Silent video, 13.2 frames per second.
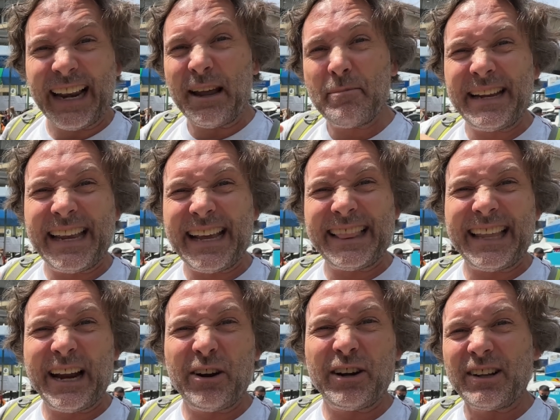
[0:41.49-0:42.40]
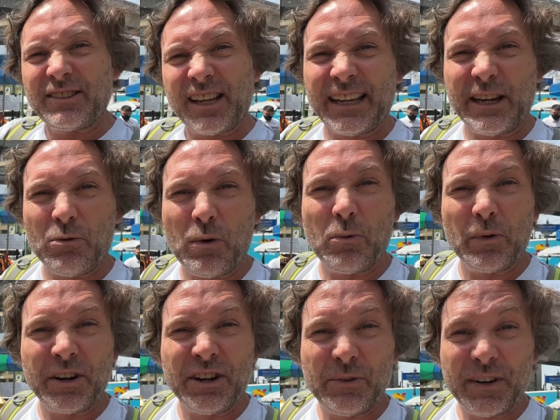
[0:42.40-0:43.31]
Let me get there and I'll tell you what
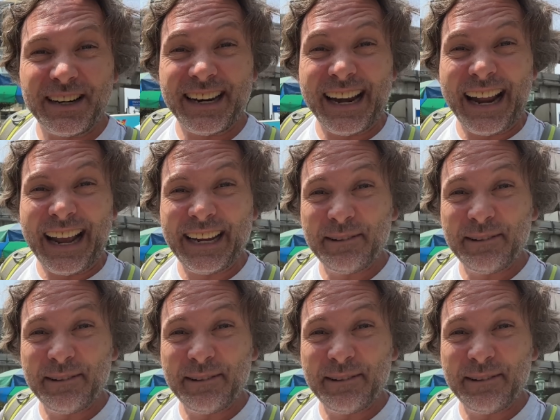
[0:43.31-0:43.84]
we're doing today.